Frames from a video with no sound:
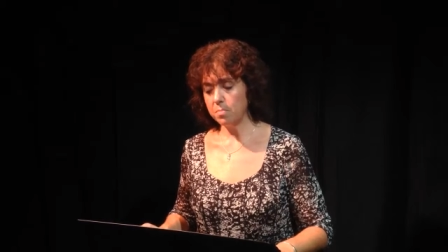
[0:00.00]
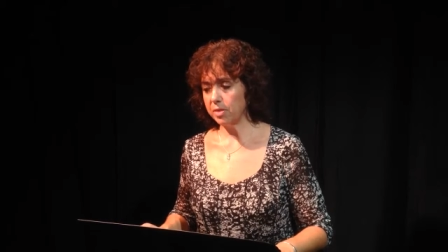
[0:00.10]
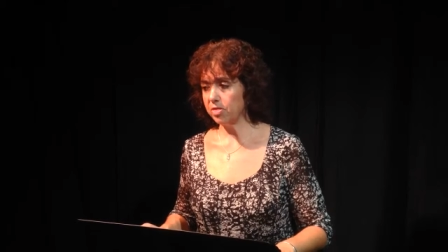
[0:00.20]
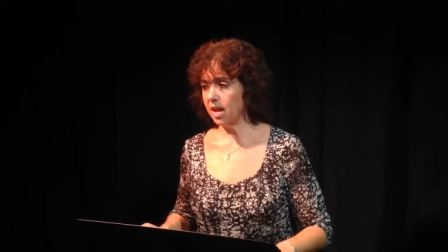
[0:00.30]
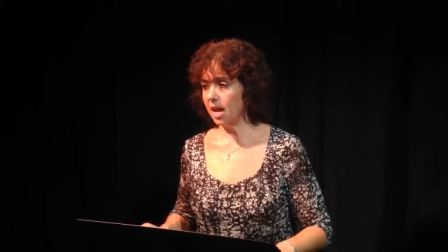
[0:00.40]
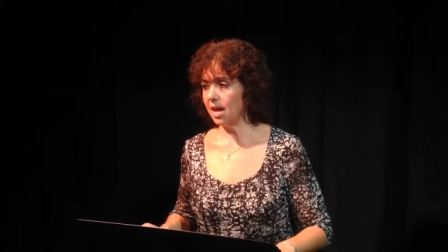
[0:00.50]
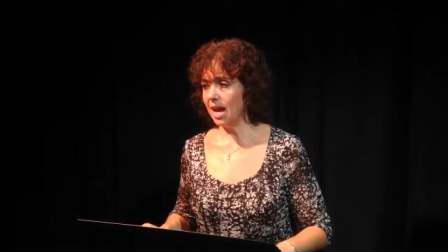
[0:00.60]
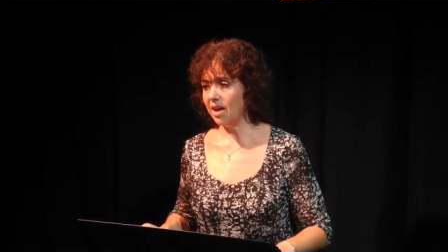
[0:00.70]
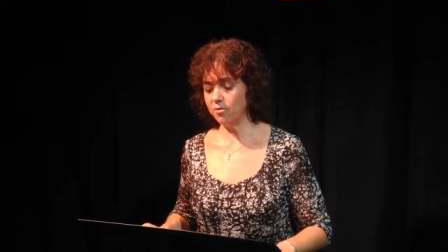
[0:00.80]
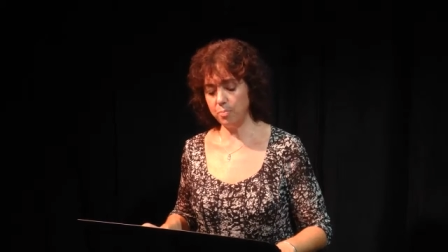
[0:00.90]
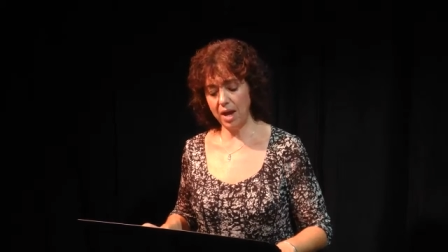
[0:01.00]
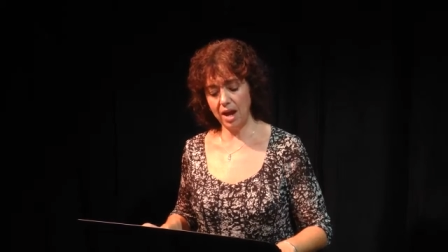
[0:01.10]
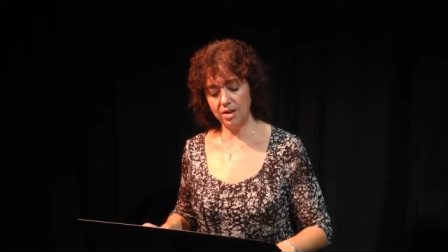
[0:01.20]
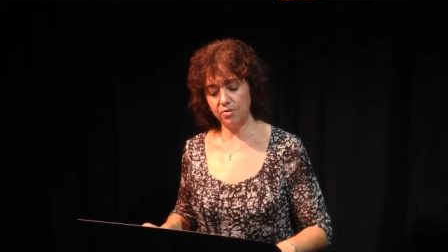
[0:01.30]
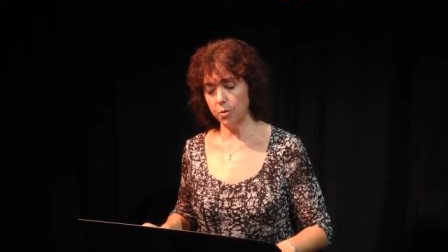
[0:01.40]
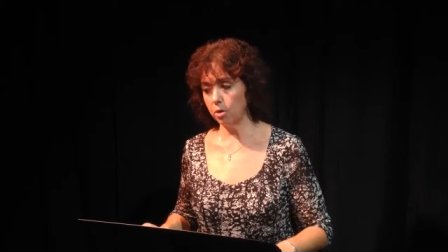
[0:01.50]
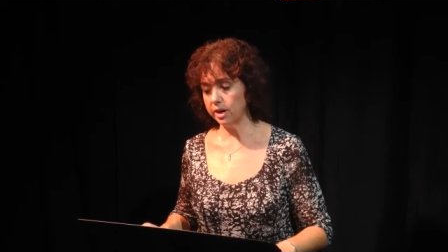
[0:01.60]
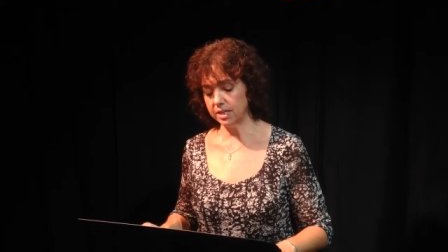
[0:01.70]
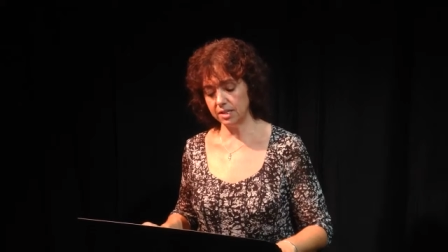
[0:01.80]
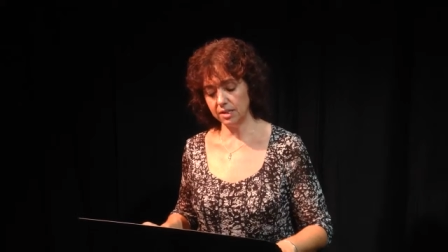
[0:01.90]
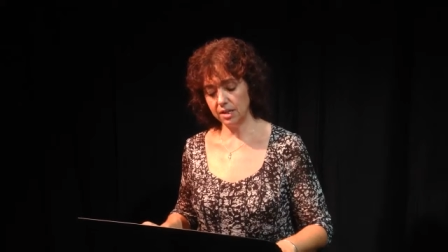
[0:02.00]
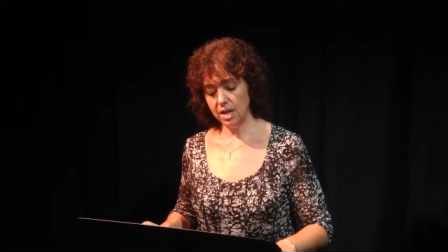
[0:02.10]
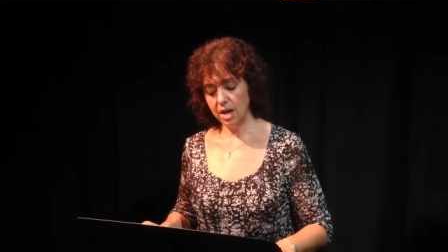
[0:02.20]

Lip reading: But they have paid for it